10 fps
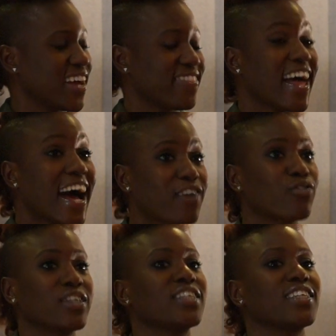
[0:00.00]
And that
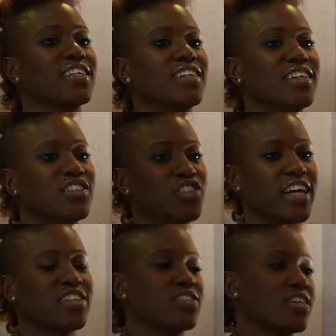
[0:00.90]
really changed